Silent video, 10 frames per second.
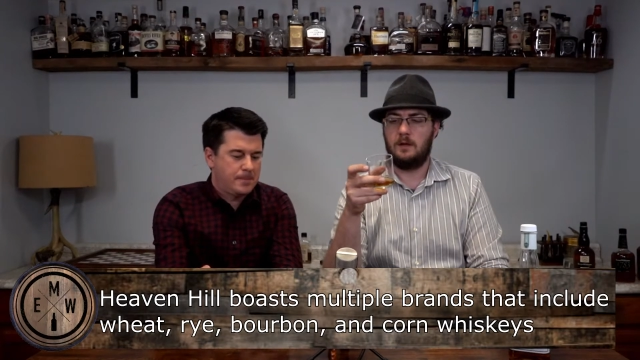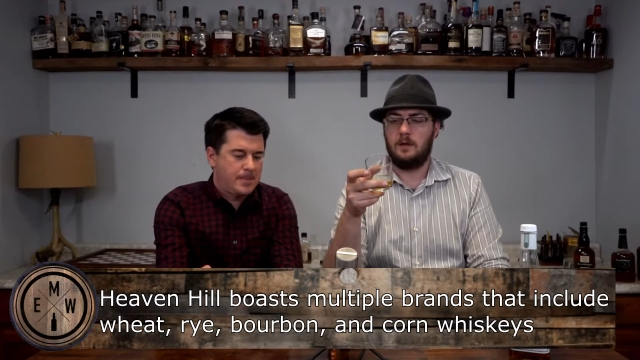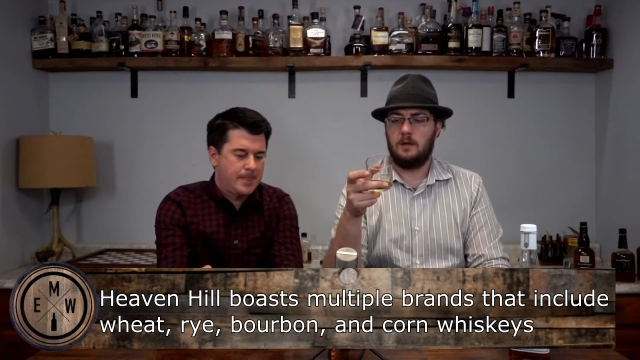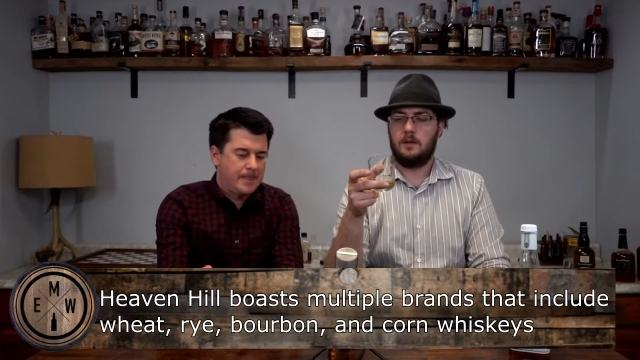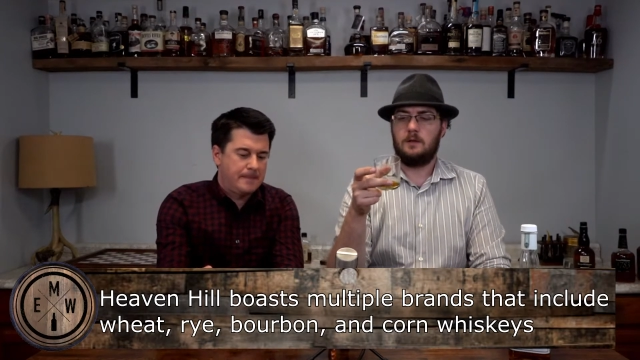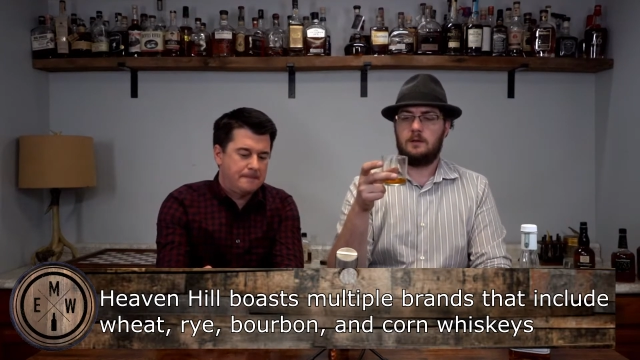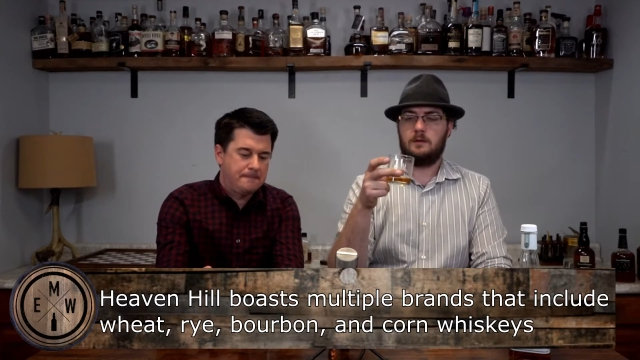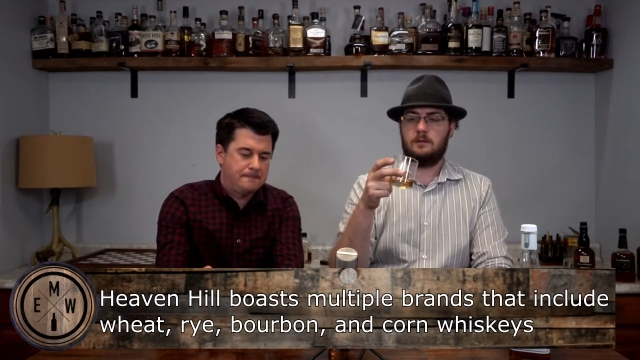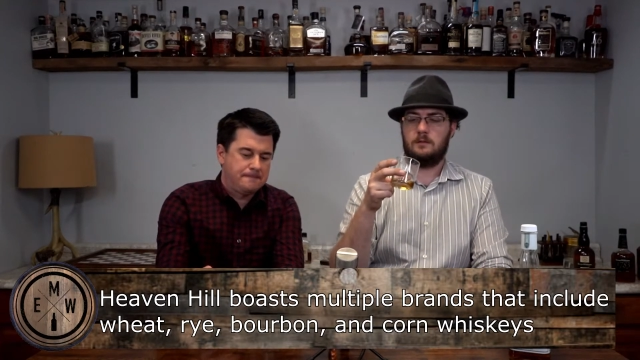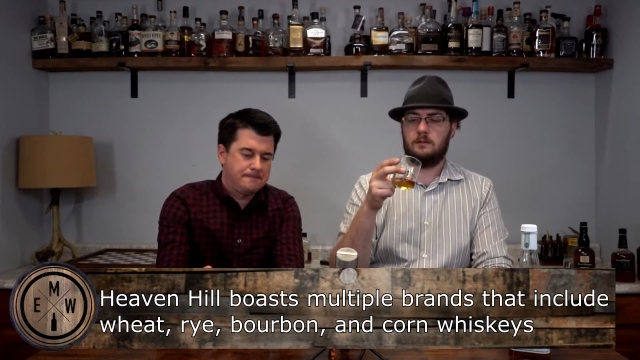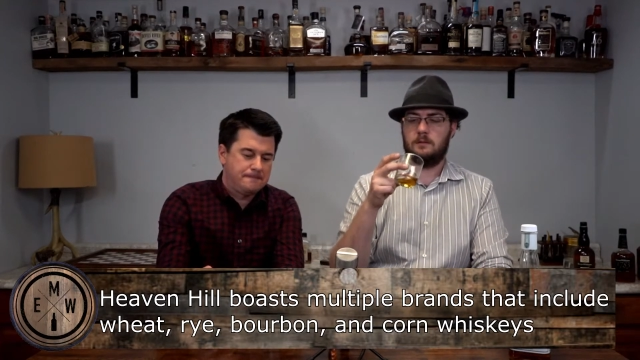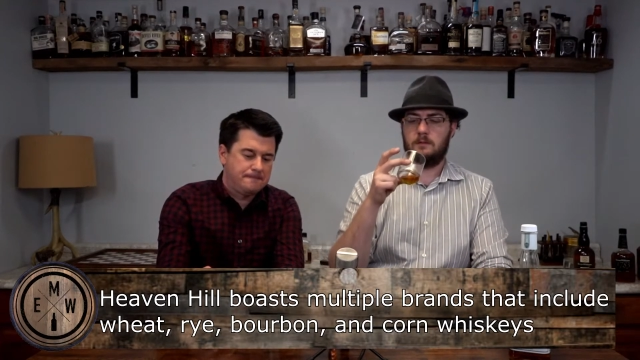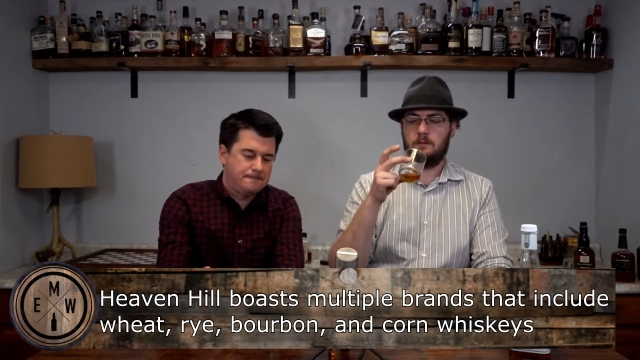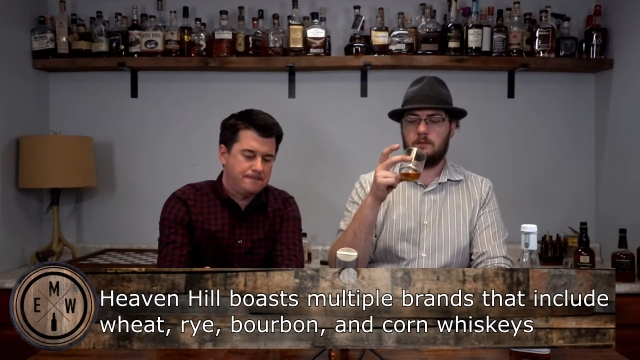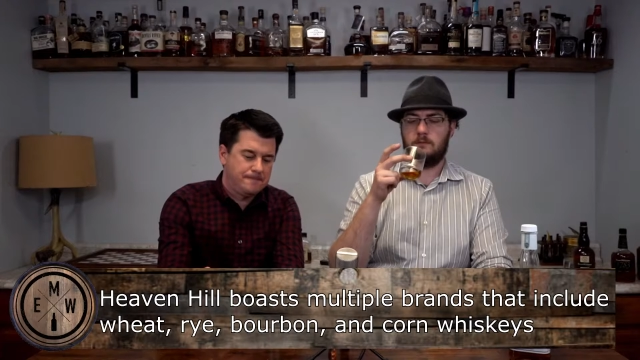
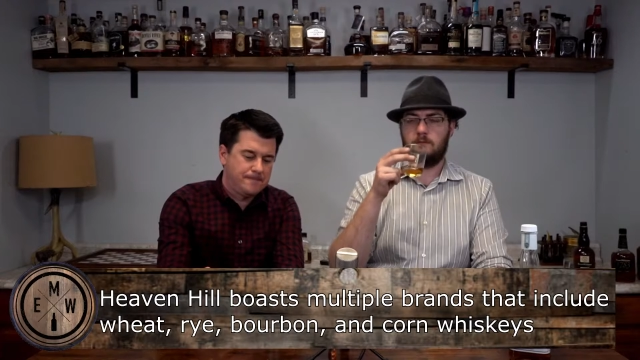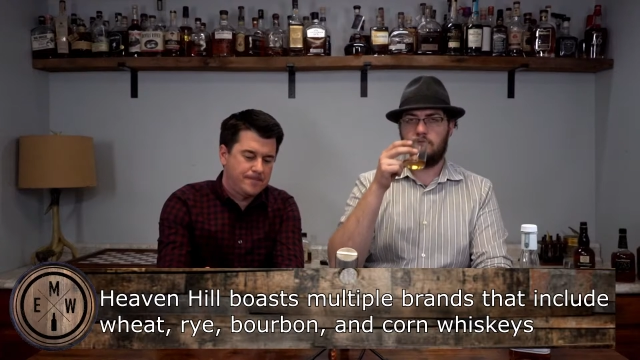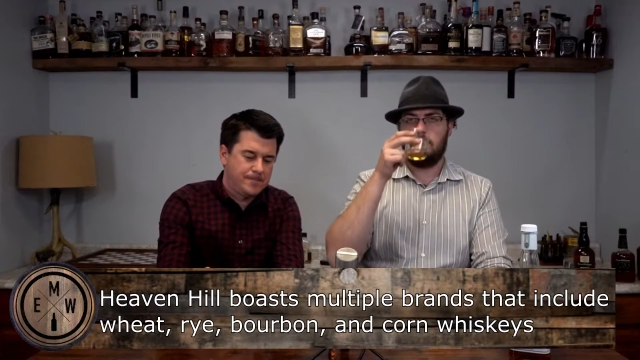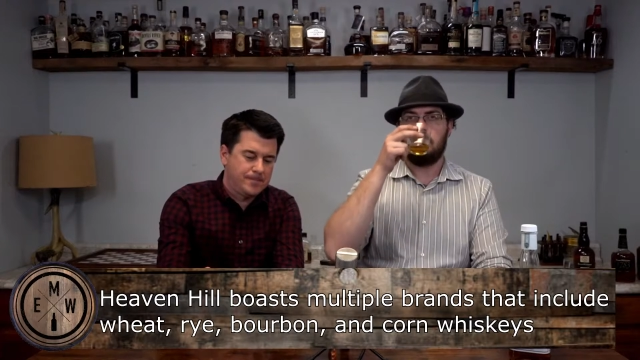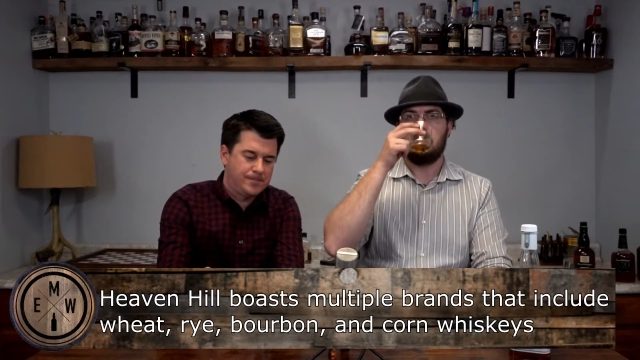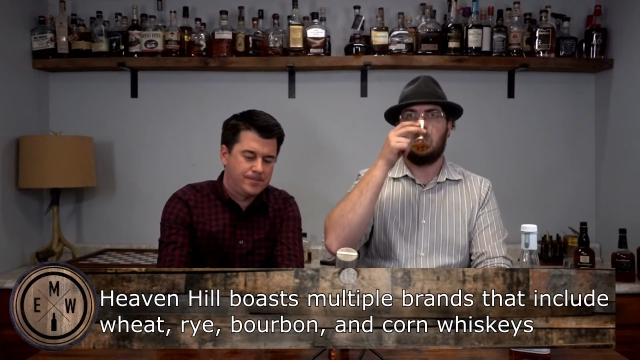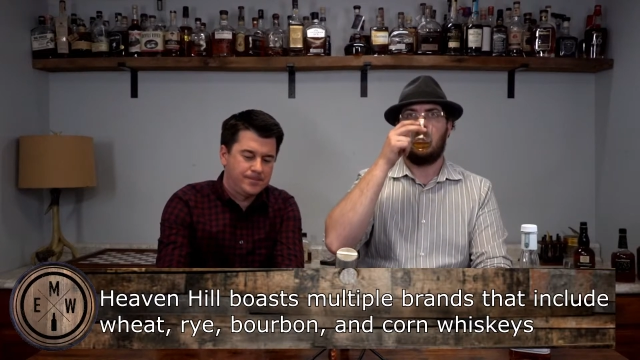(no one is talking)